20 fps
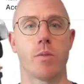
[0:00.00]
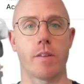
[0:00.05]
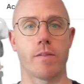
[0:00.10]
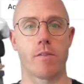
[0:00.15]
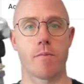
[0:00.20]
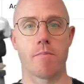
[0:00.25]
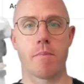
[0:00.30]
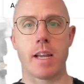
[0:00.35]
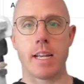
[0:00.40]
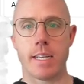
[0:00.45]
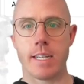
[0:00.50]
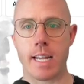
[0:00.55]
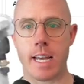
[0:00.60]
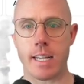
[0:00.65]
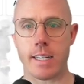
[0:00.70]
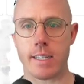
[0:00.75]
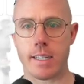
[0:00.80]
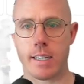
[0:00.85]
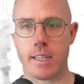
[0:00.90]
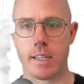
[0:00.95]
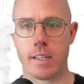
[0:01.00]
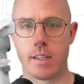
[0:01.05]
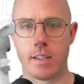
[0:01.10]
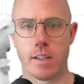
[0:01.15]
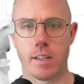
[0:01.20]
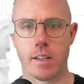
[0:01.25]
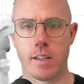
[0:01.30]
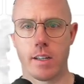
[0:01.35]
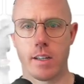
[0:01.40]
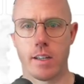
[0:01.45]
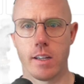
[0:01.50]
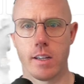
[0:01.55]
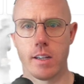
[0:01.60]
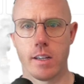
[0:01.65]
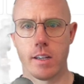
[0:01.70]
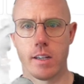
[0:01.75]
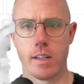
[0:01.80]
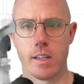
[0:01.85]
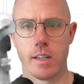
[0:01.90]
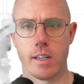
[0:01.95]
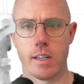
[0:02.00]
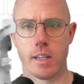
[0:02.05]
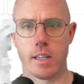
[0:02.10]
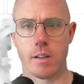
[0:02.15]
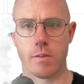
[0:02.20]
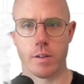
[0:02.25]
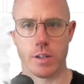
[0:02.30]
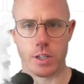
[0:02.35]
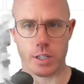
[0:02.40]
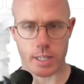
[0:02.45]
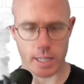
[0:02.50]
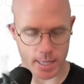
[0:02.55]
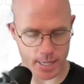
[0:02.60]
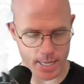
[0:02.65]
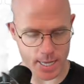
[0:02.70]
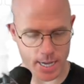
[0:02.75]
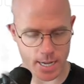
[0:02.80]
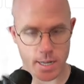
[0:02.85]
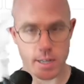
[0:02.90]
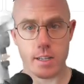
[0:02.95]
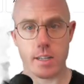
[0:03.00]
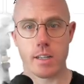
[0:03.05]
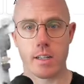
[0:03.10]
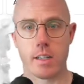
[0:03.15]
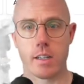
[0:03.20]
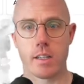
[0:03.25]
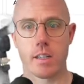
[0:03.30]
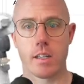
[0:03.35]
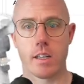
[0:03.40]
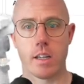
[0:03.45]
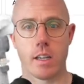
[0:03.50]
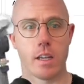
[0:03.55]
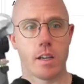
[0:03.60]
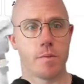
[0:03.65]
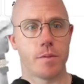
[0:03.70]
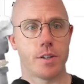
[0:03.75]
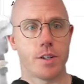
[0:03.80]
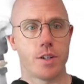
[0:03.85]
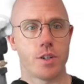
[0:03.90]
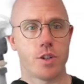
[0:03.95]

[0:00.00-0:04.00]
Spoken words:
for mainnet, and we just get that, and we just